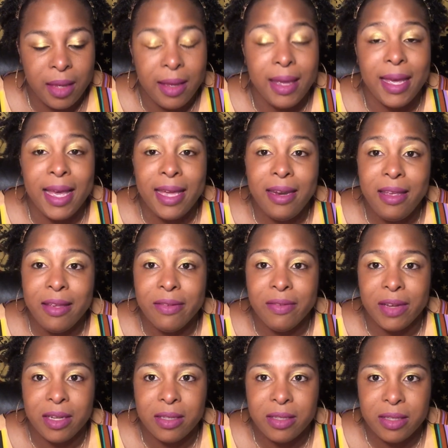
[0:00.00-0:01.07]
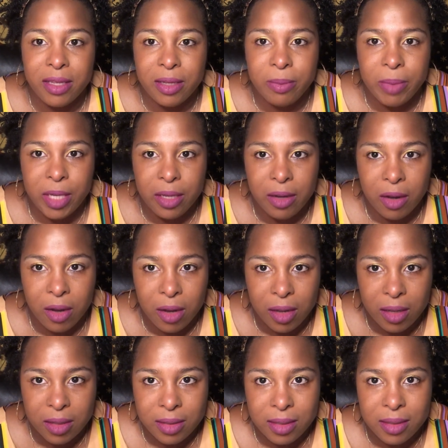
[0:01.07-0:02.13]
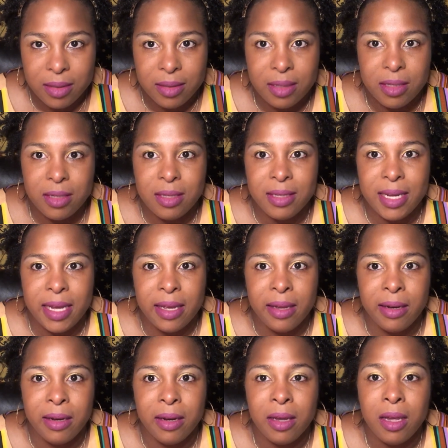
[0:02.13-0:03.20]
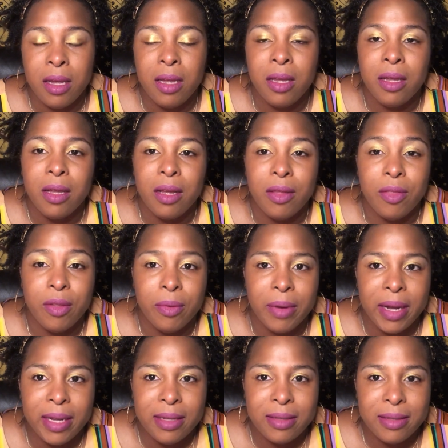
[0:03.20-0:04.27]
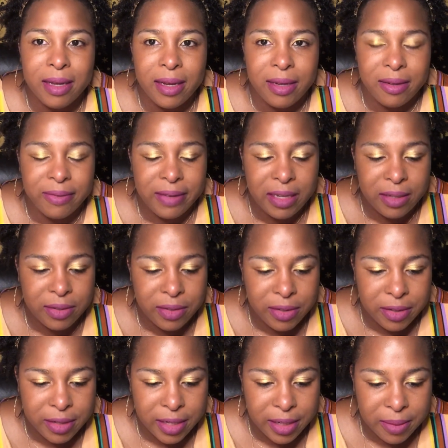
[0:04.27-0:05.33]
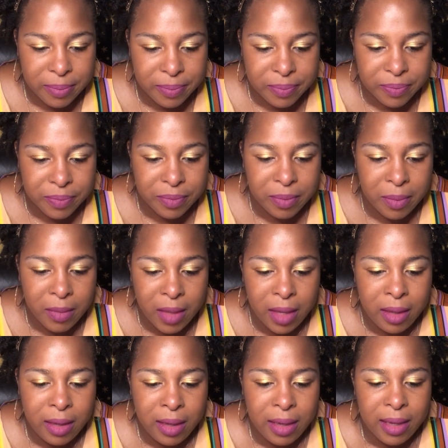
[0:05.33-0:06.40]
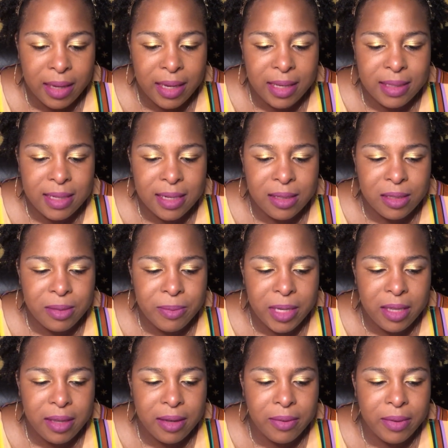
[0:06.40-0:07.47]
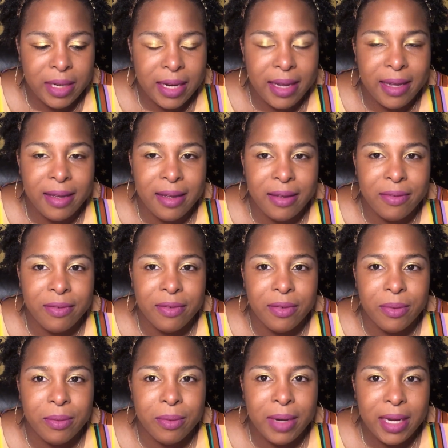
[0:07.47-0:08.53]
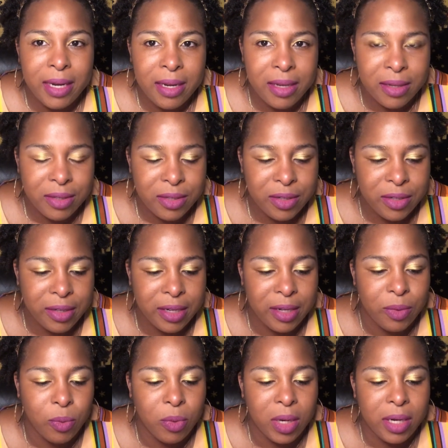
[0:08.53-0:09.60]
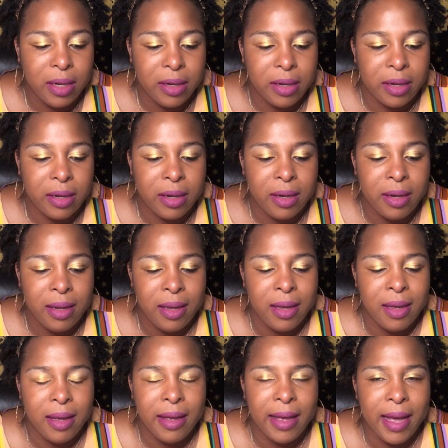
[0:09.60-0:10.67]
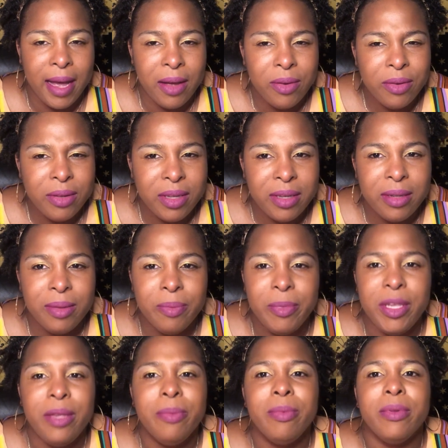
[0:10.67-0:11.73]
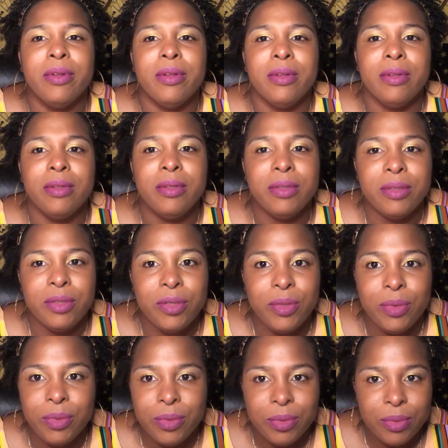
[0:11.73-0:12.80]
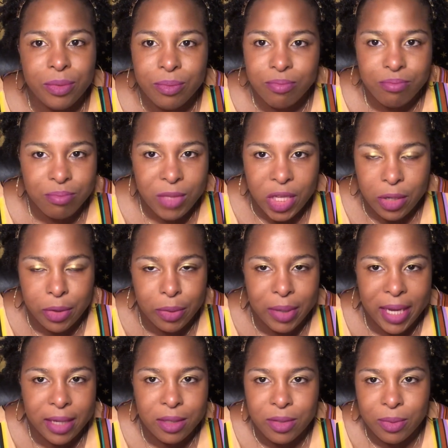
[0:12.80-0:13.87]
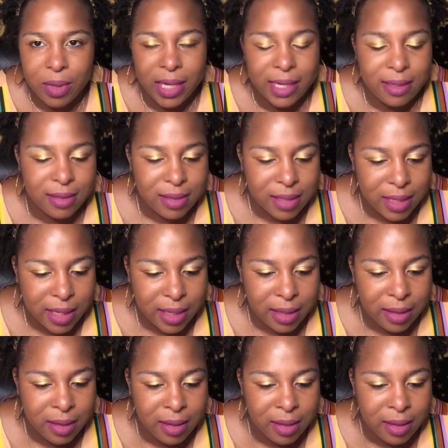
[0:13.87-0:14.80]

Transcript: any of us could be called to stand on the right side of history. It tells me that when I have read history and wondered, how could people do, X, Y, and Z